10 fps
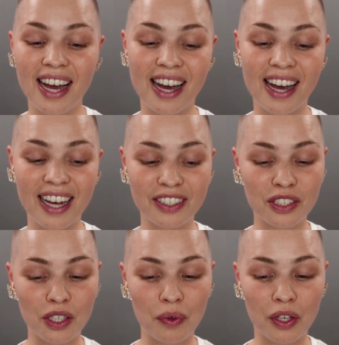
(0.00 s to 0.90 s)
and
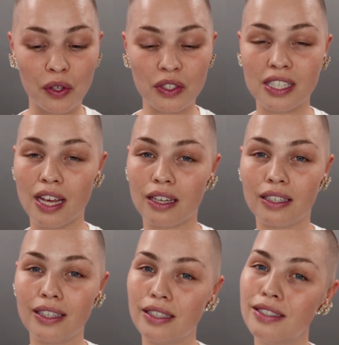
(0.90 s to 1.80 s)
so we're going to take
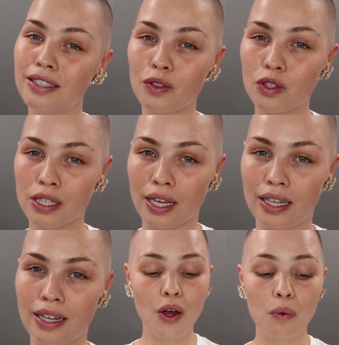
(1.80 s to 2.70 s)
it easy on the
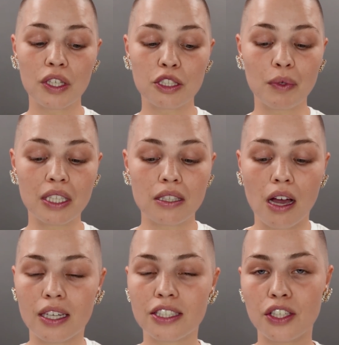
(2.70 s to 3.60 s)
skin, which means
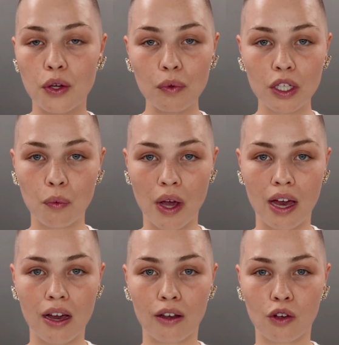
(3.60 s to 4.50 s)
I don't want to
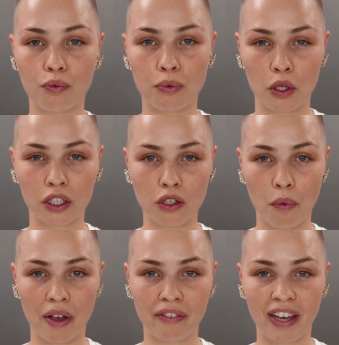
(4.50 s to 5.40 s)
wear a lot of product
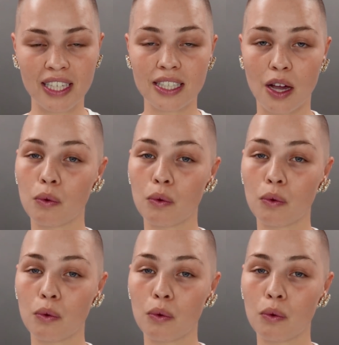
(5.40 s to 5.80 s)
on my face.